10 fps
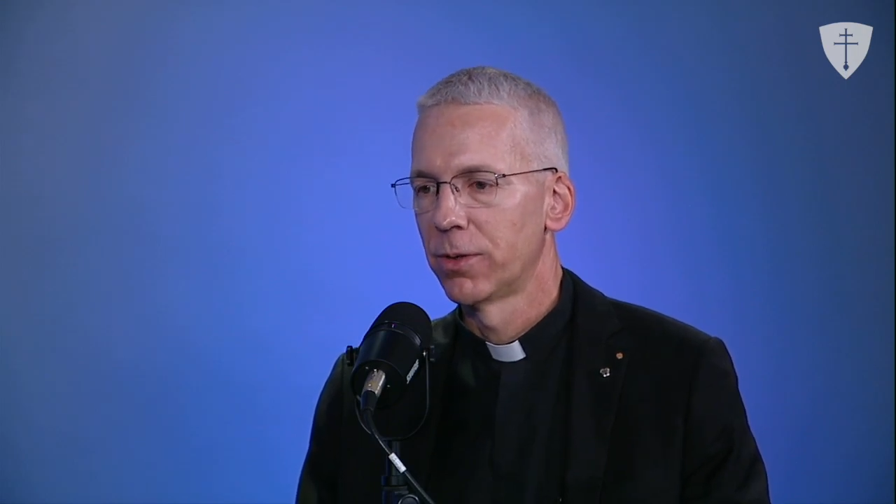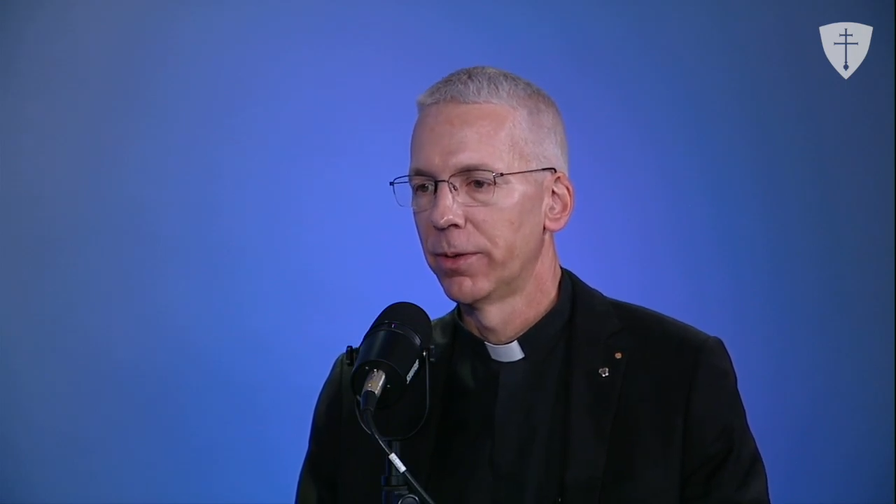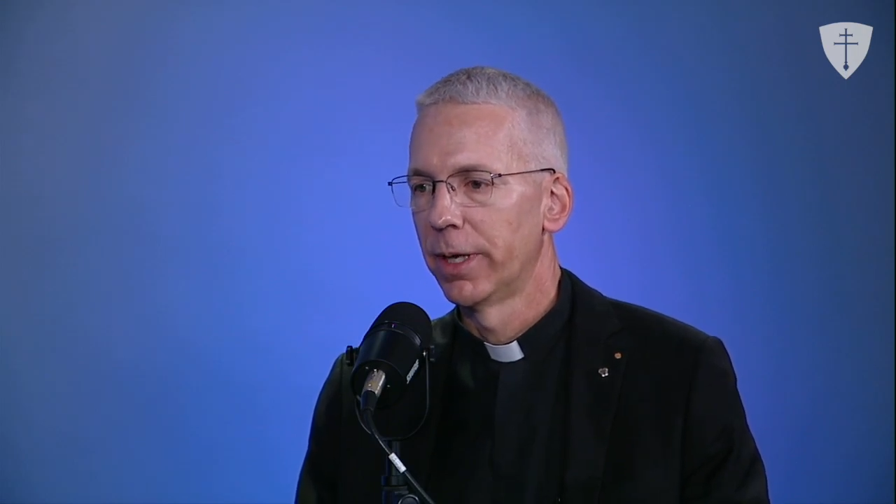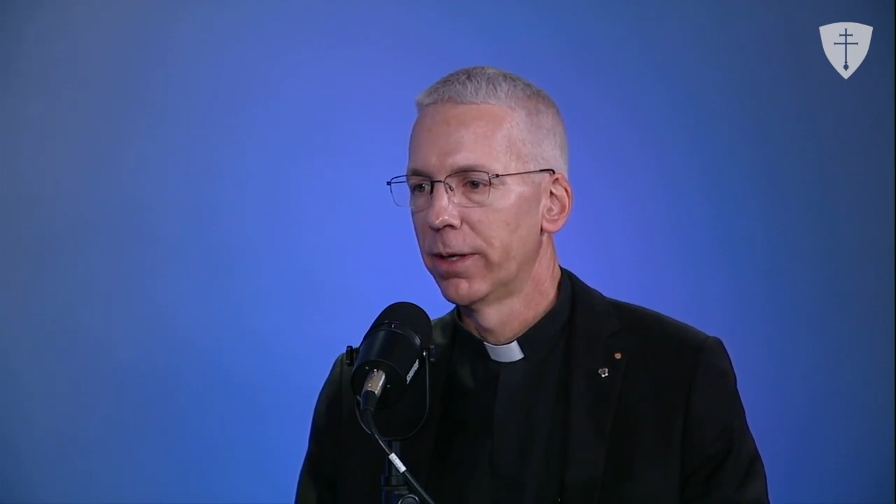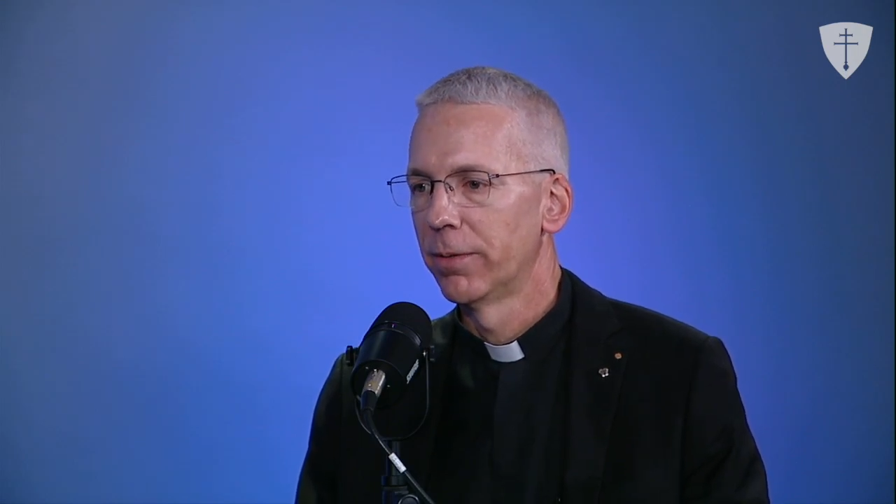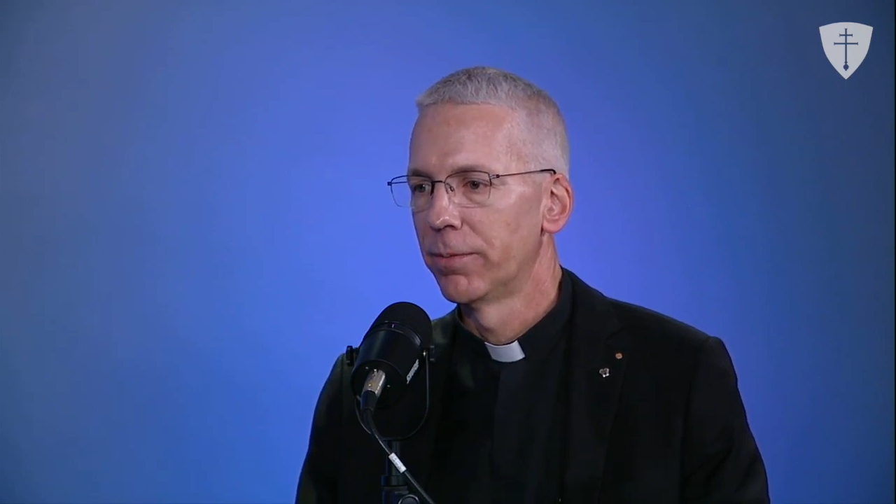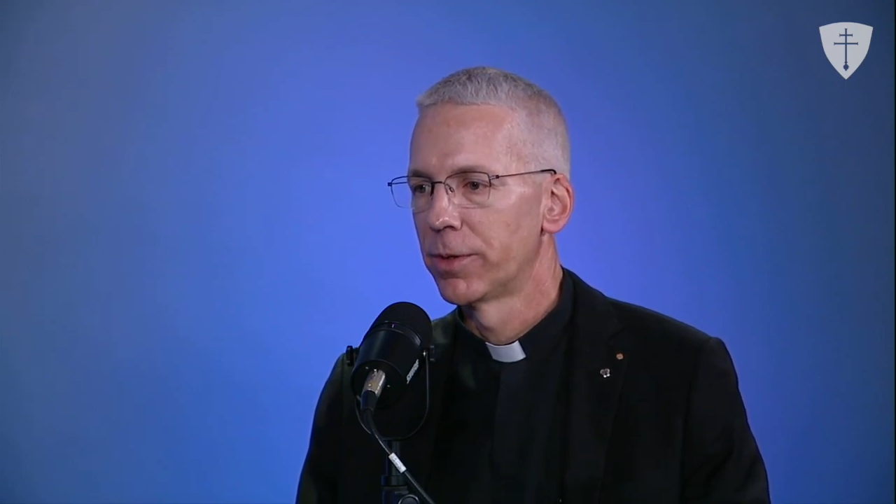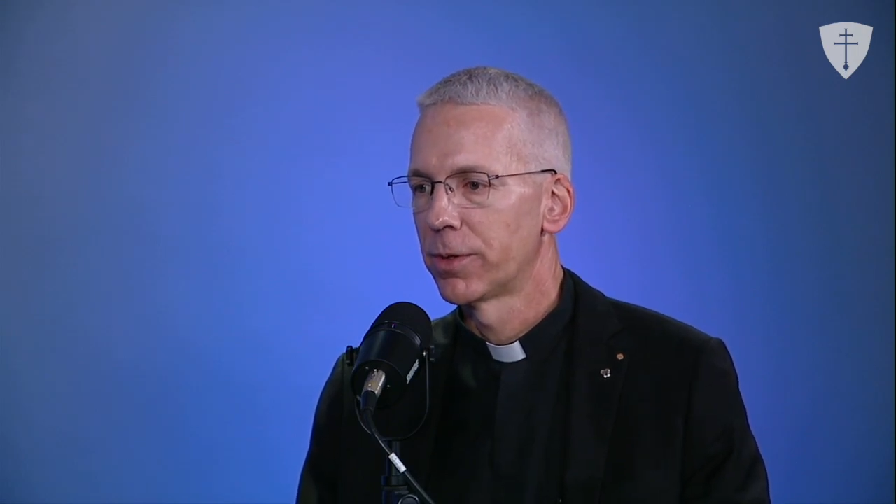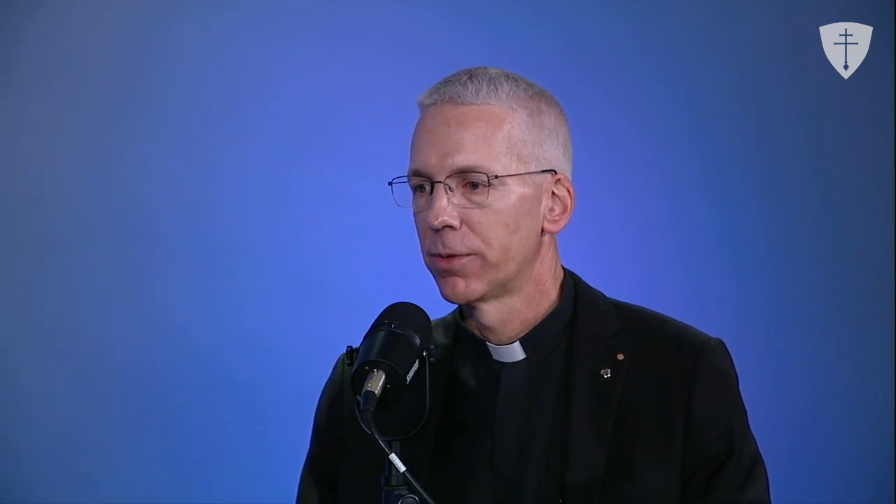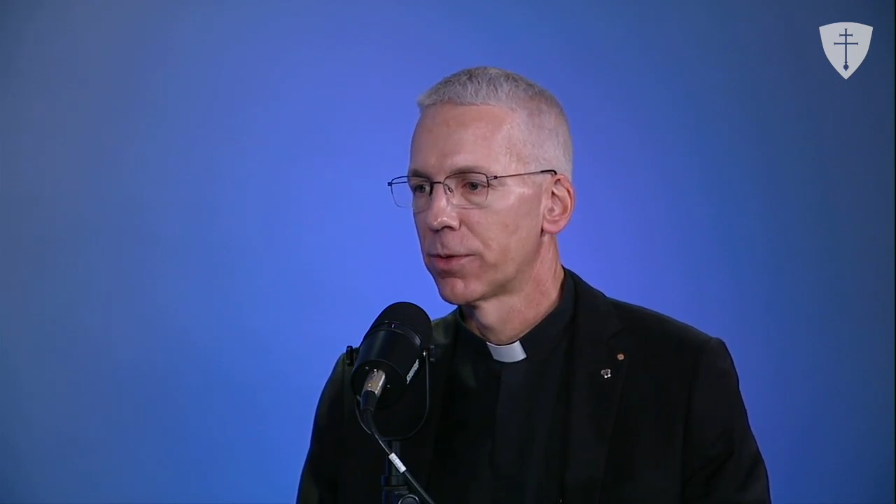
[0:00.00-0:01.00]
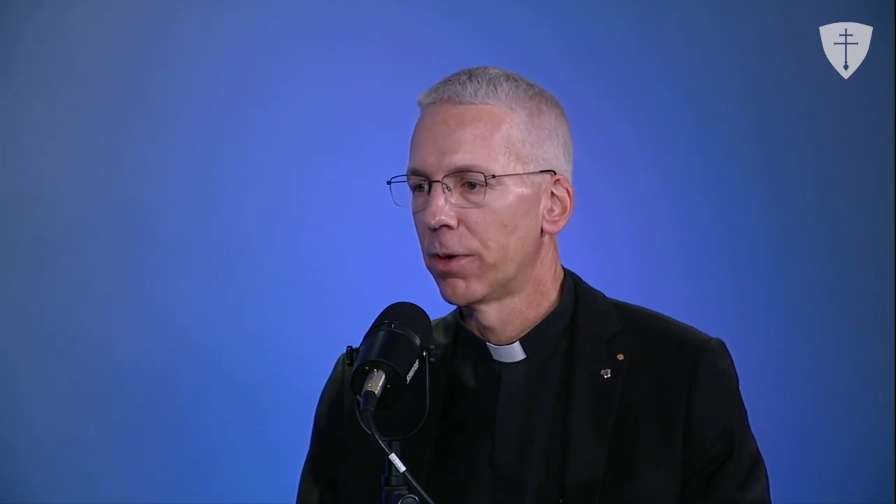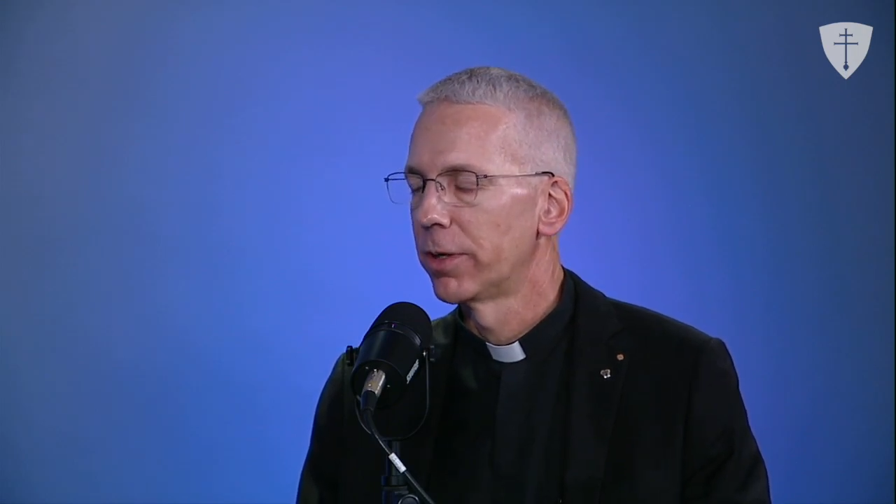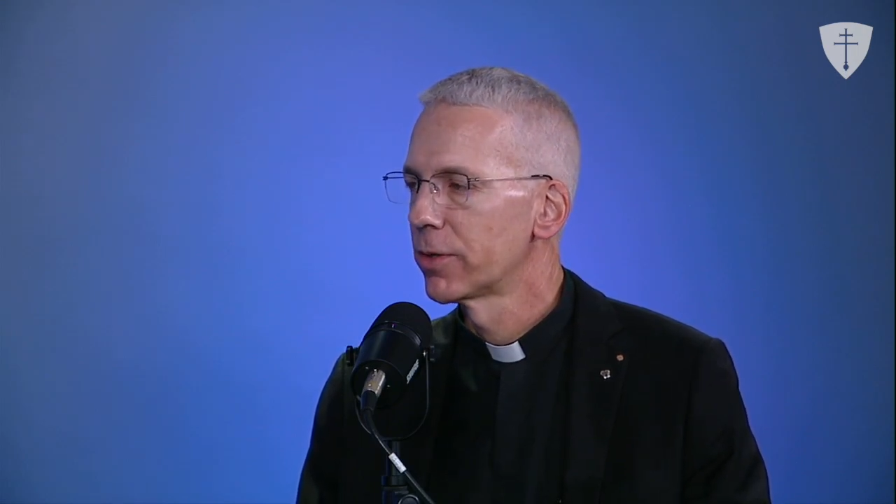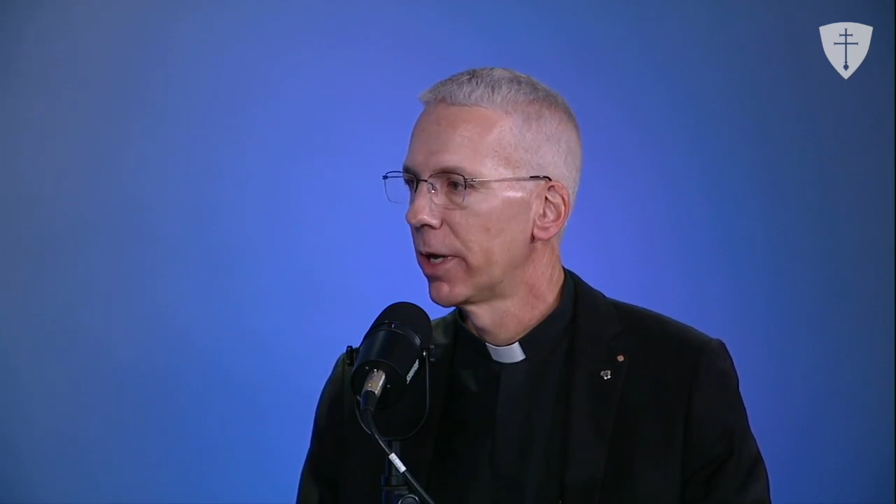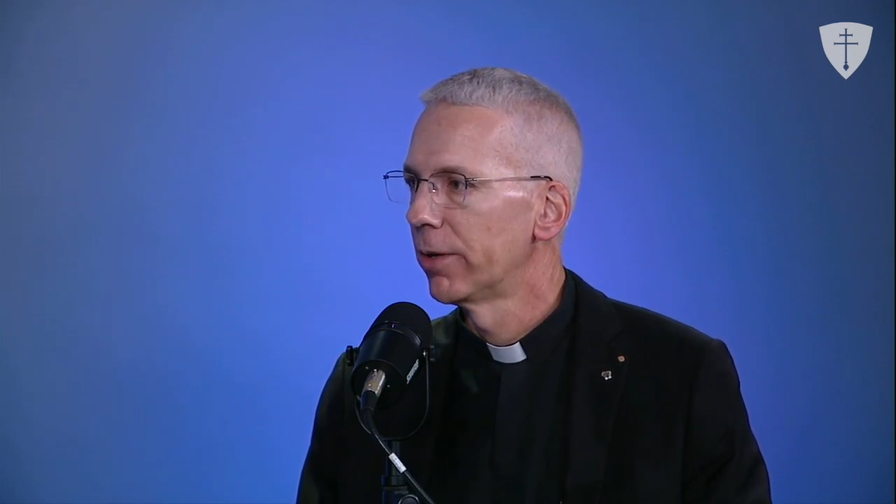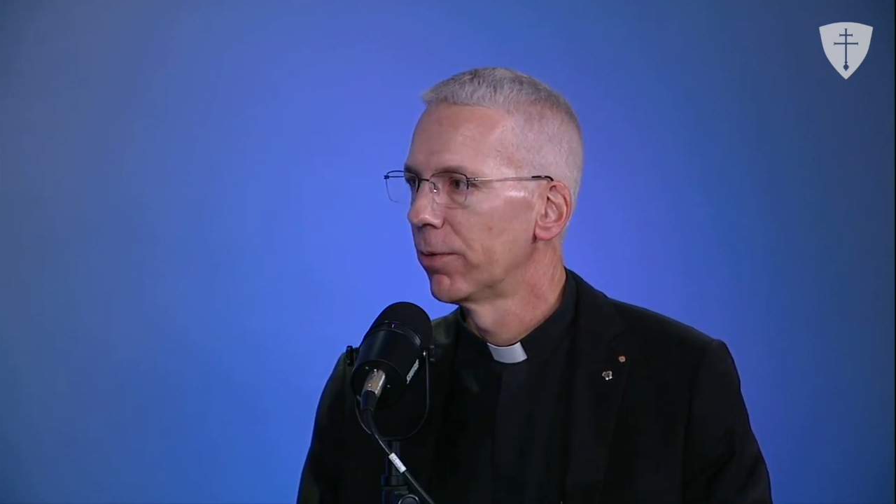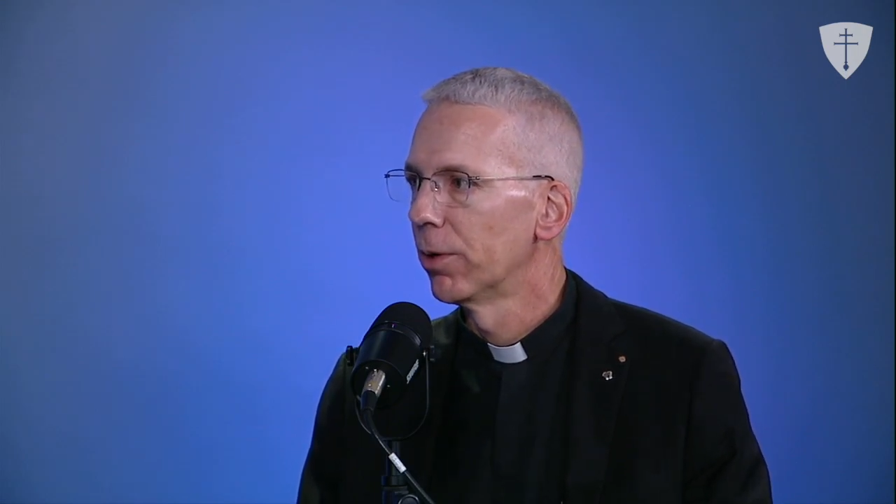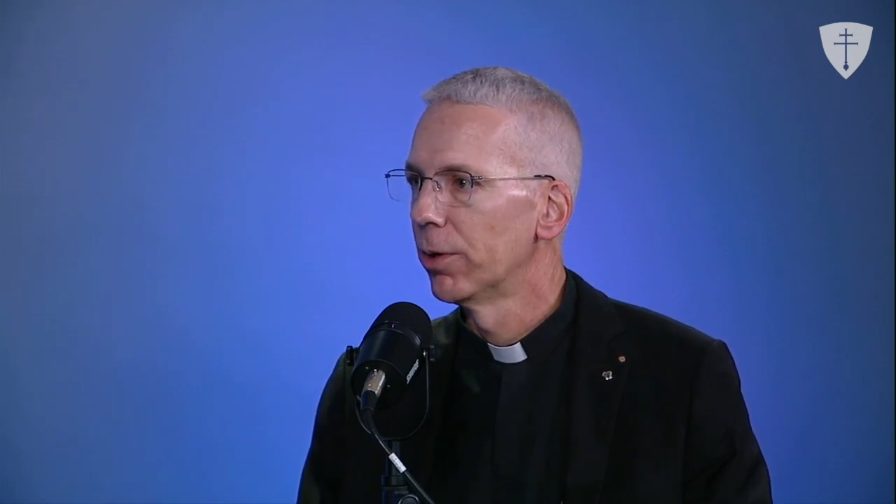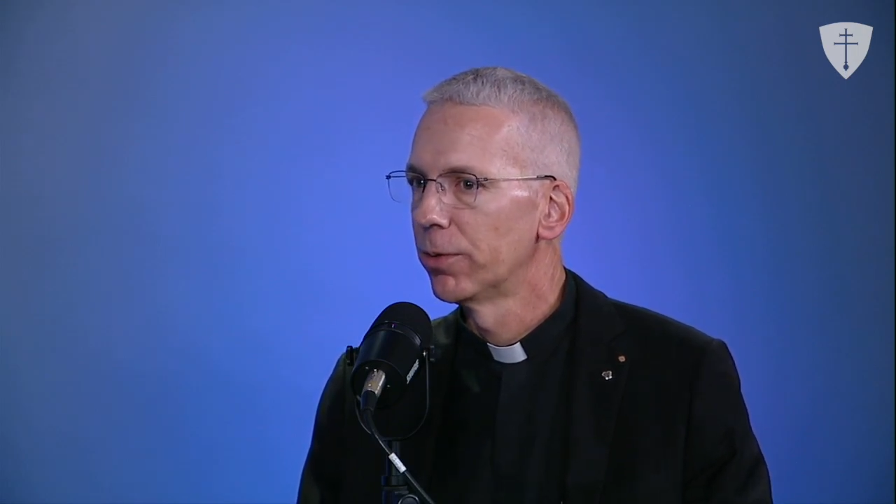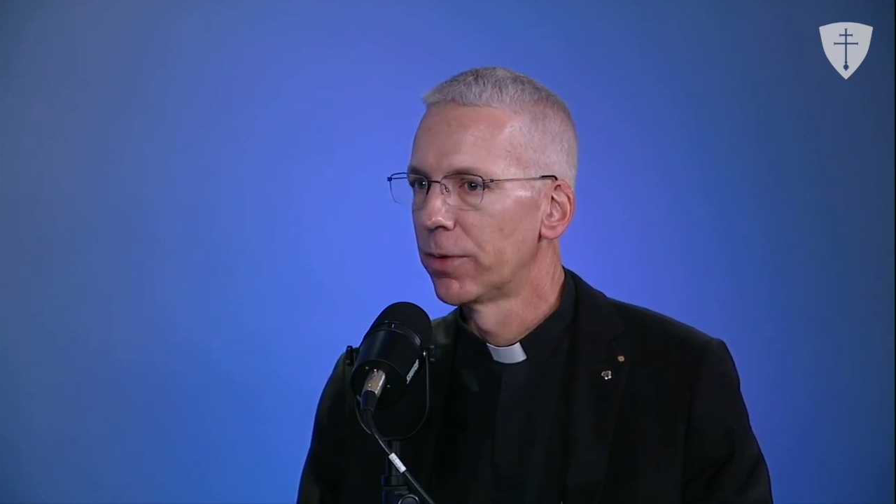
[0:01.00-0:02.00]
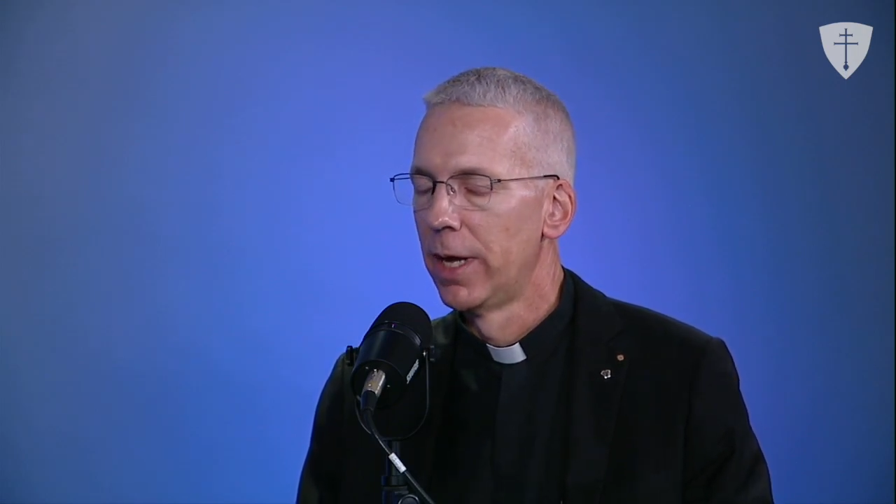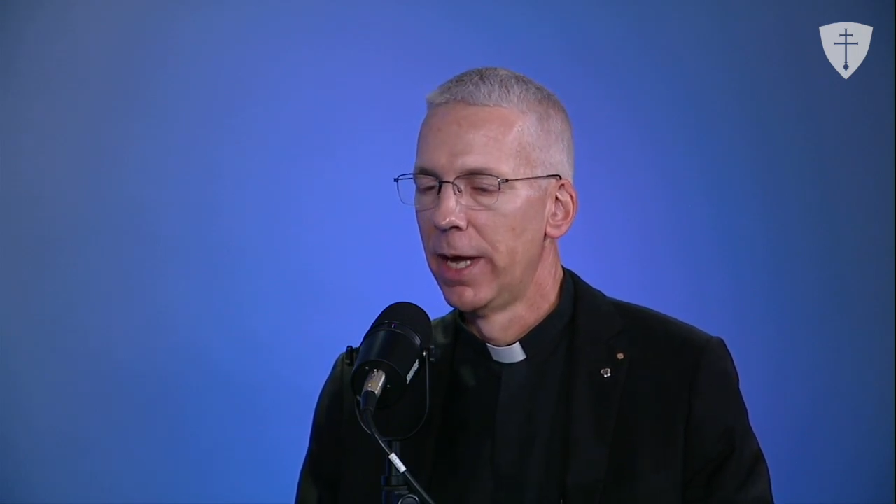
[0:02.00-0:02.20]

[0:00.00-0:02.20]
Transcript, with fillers: So again, a, just a strong sign of growth.